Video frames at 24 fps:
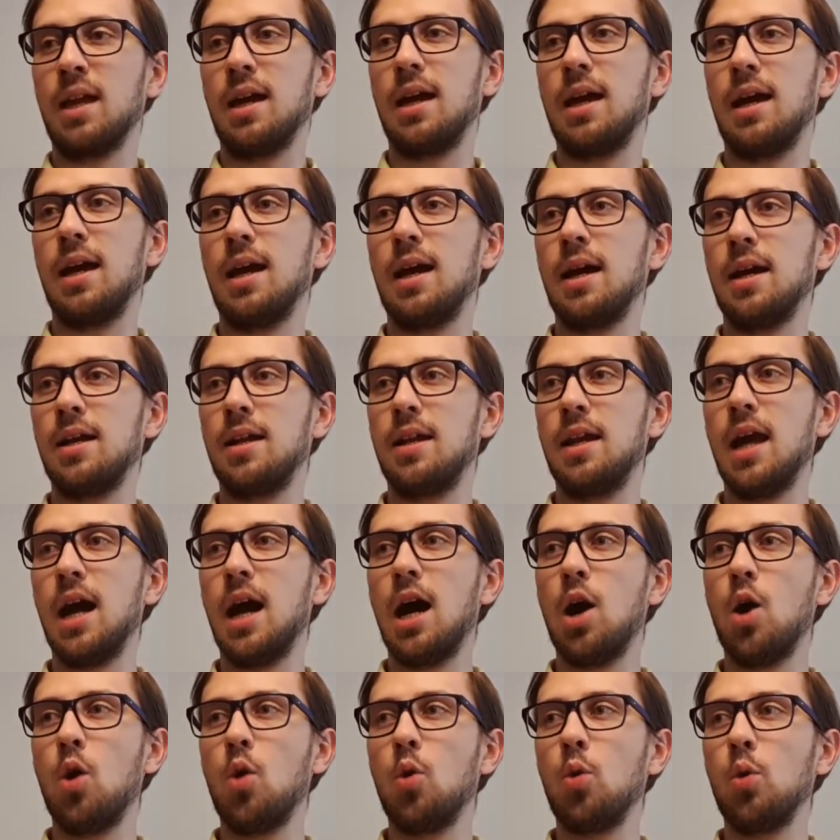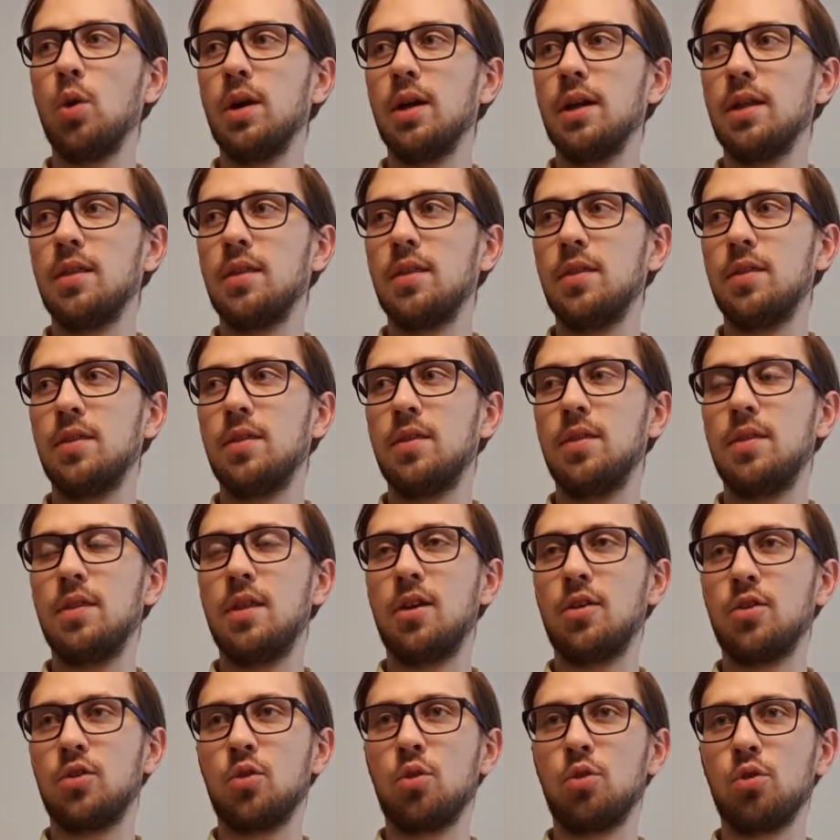Now,
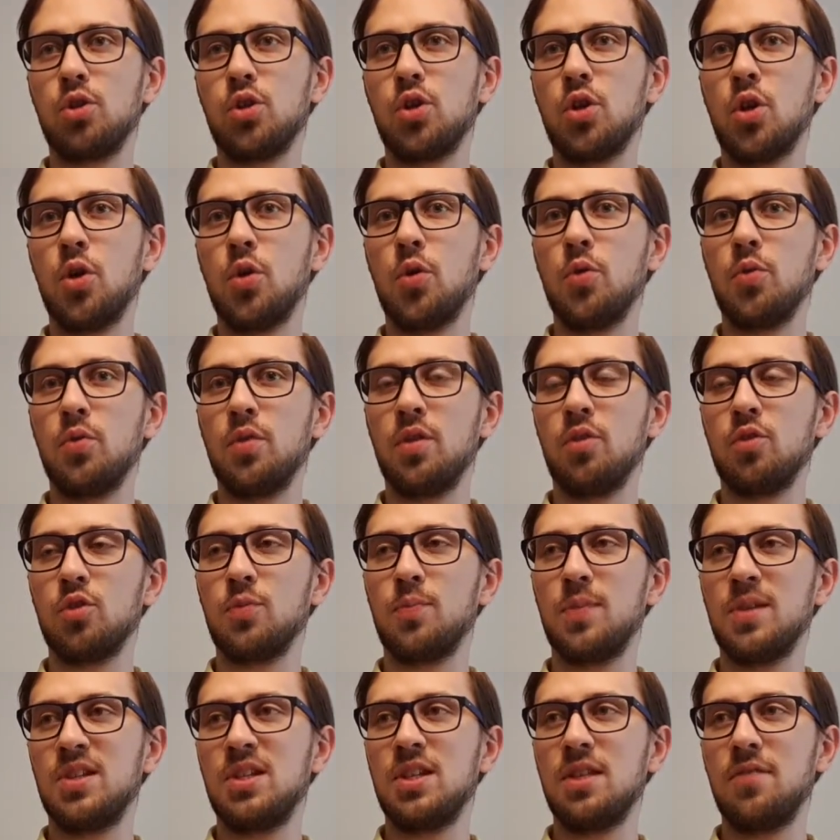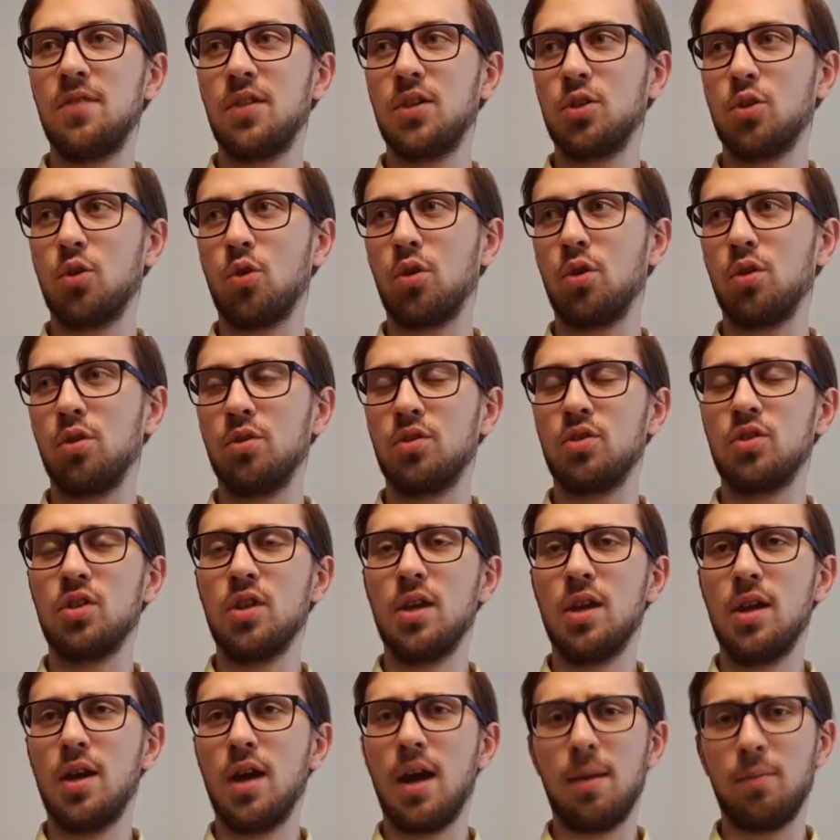there's also those specific
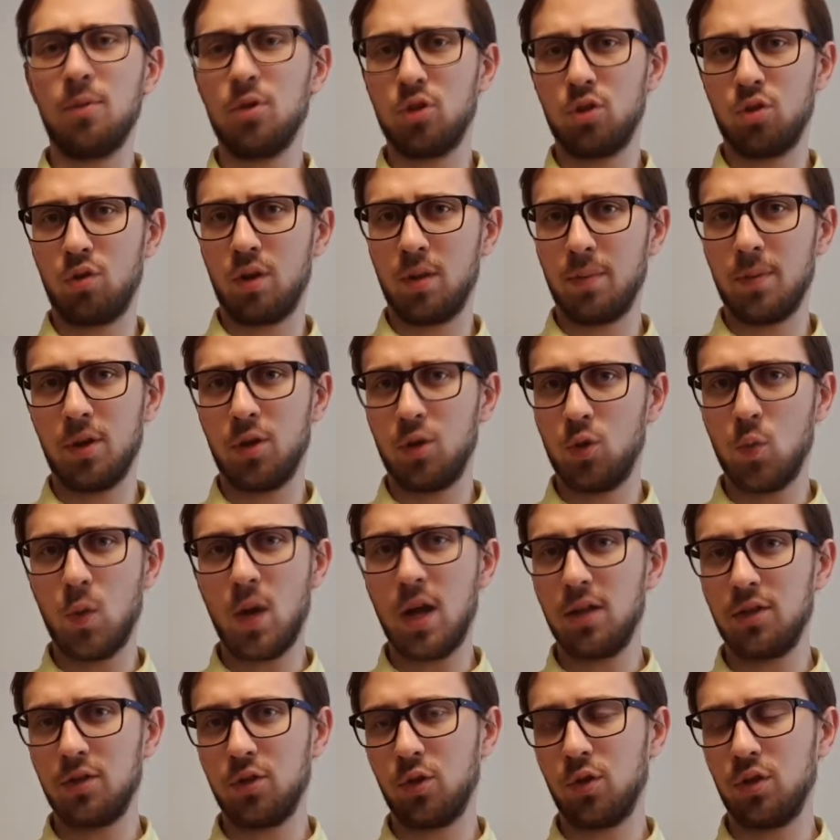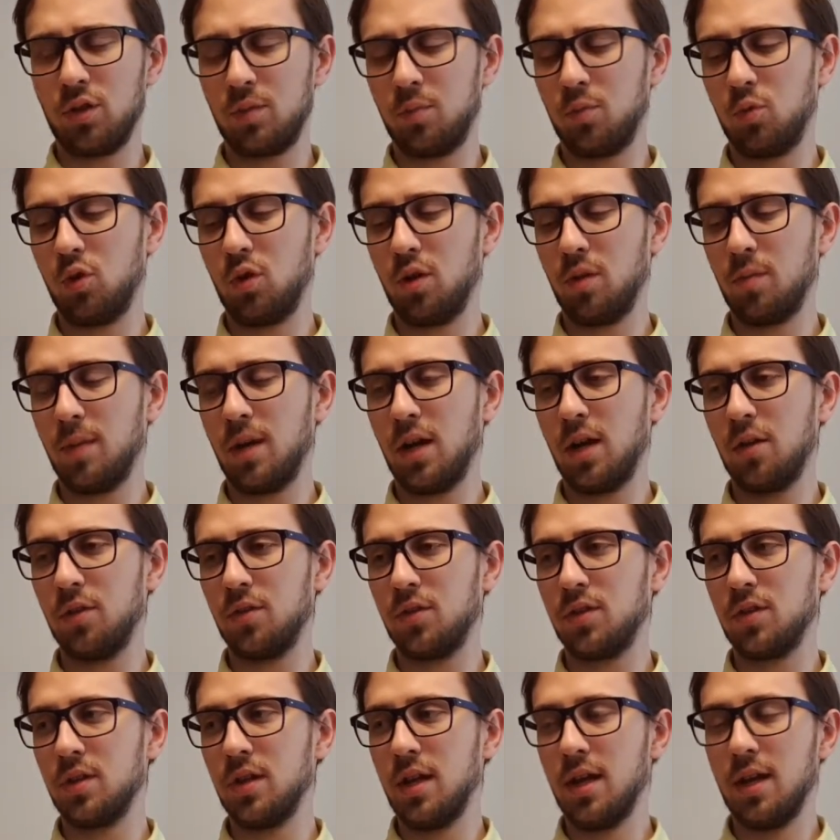circles. I'm not talking about the wild circles, I'm talking
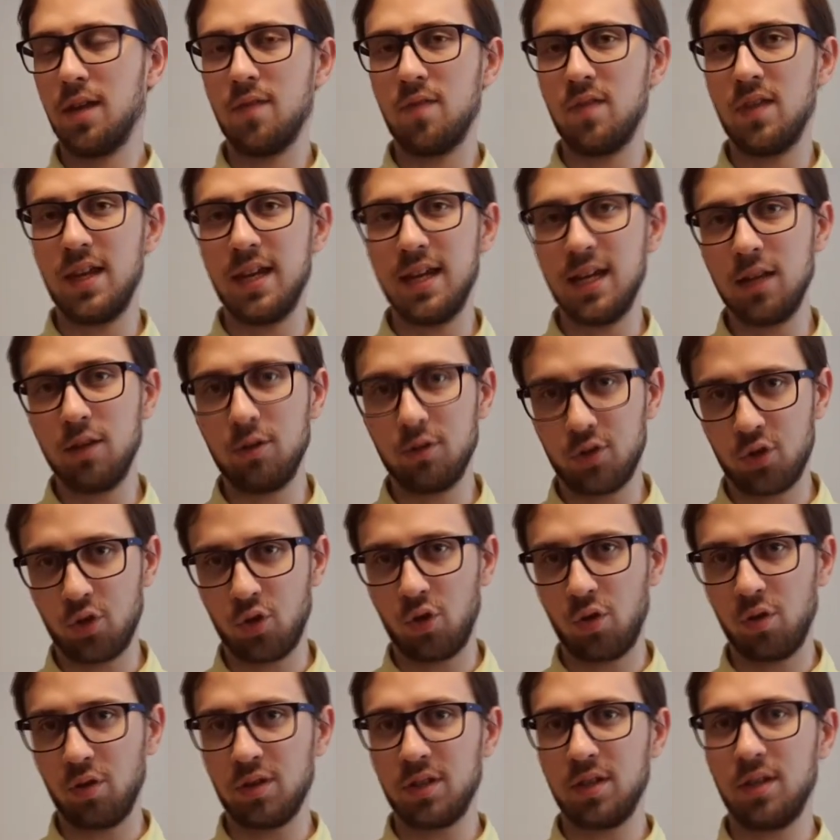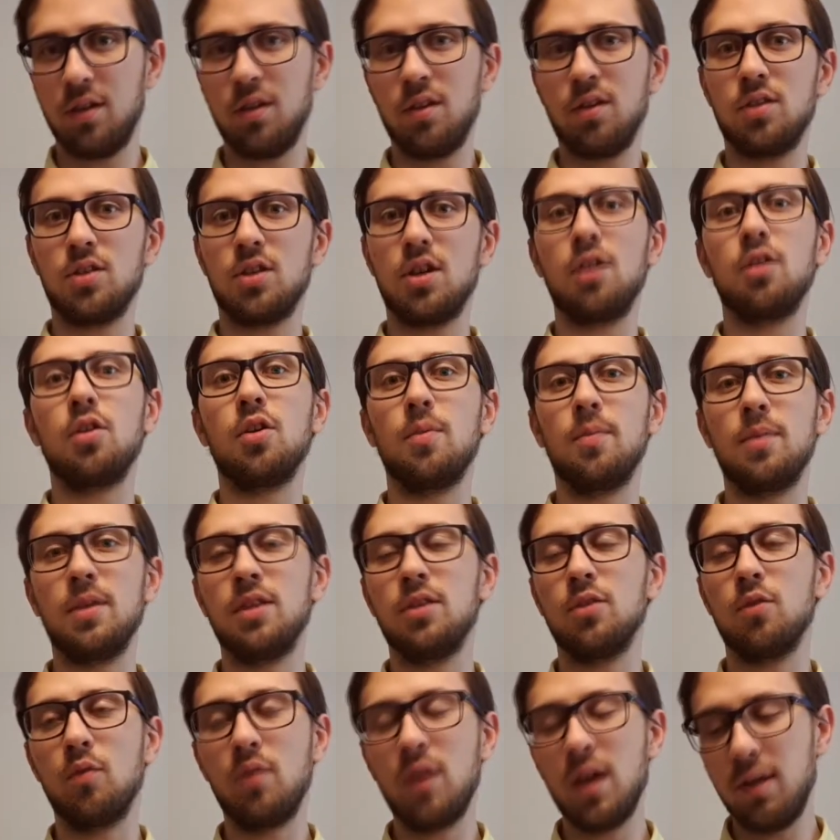about the yellow circles. I didn't tell you in
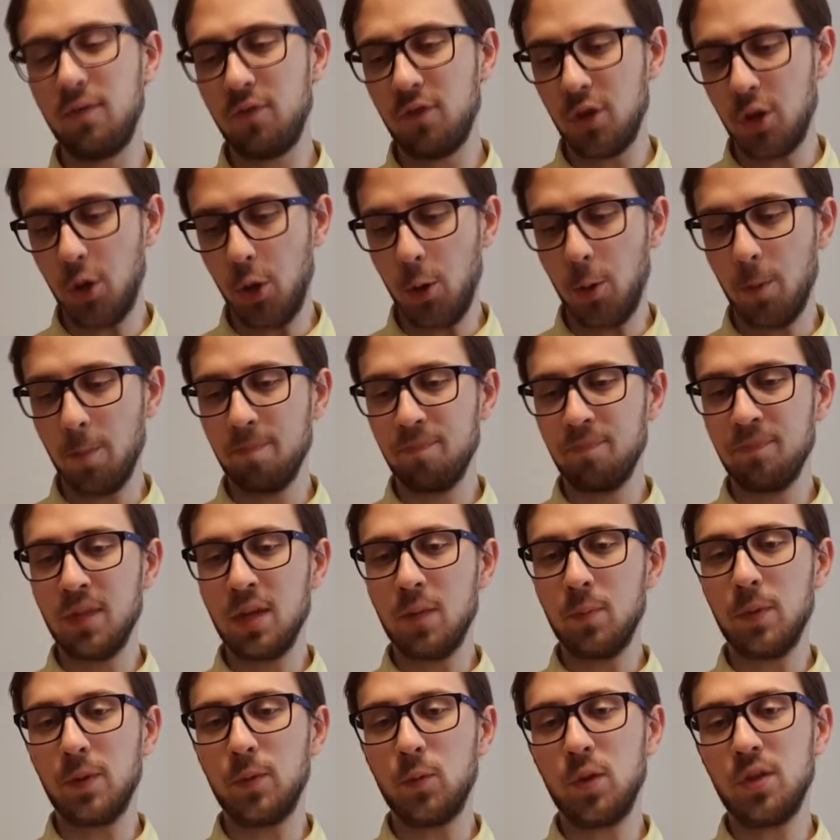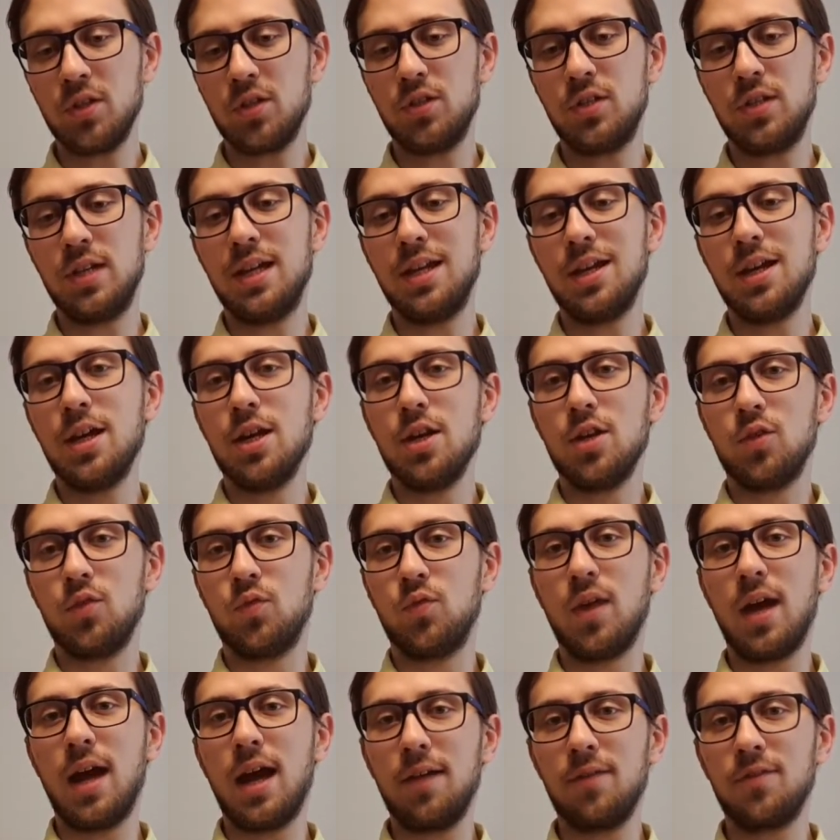the review, but once the
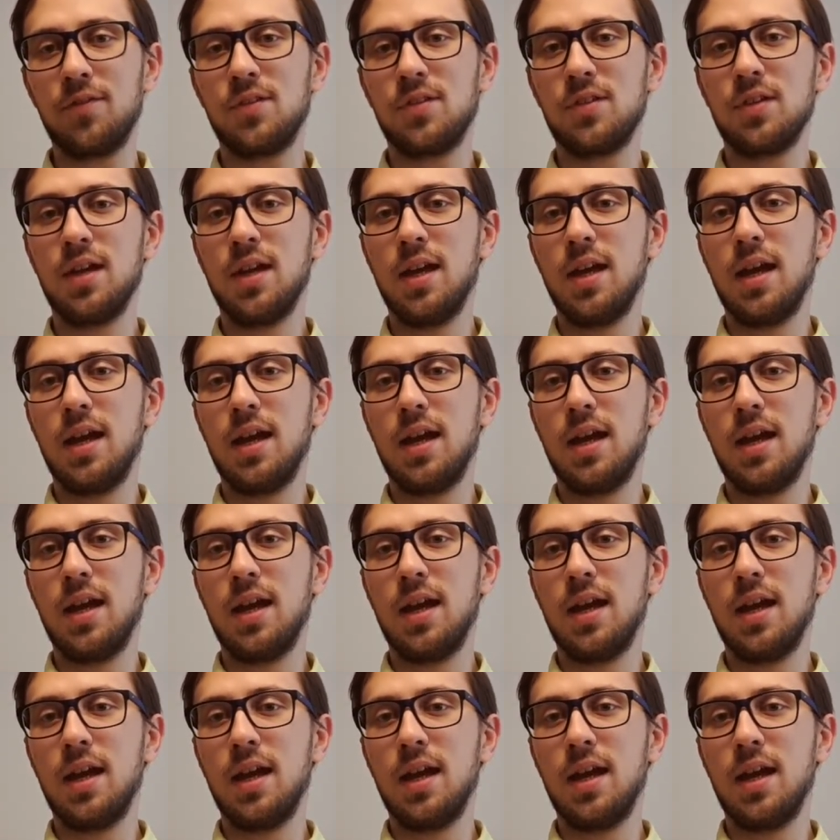draft